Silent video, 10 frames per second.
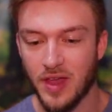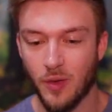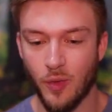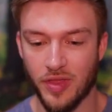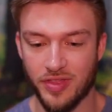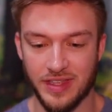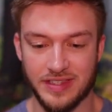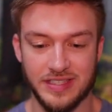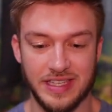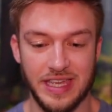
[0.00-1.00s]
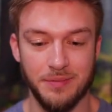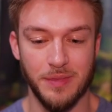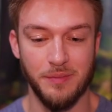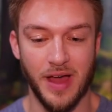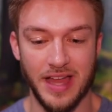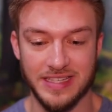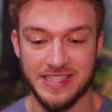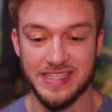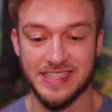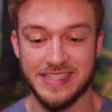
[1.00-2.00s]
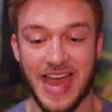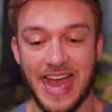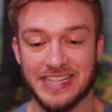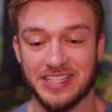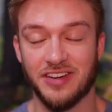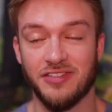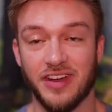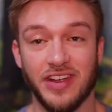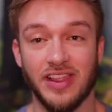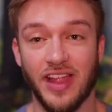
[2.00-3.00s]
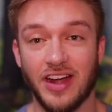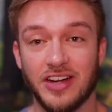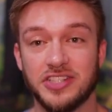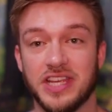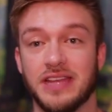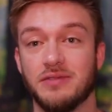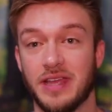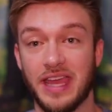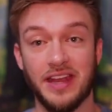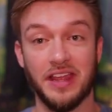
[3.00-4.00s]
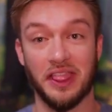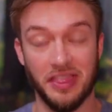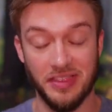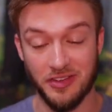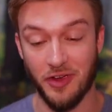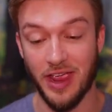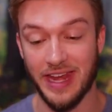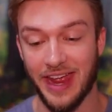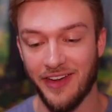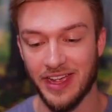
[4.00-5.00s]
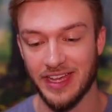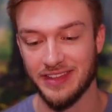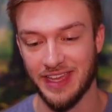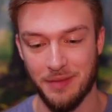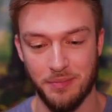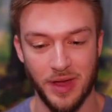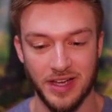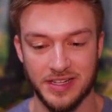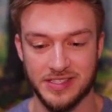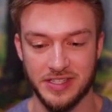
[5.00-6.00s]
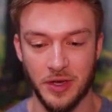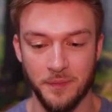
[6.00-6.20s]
one thing to keep in mind is his attacks are very large and hit a great area in the hitbox. So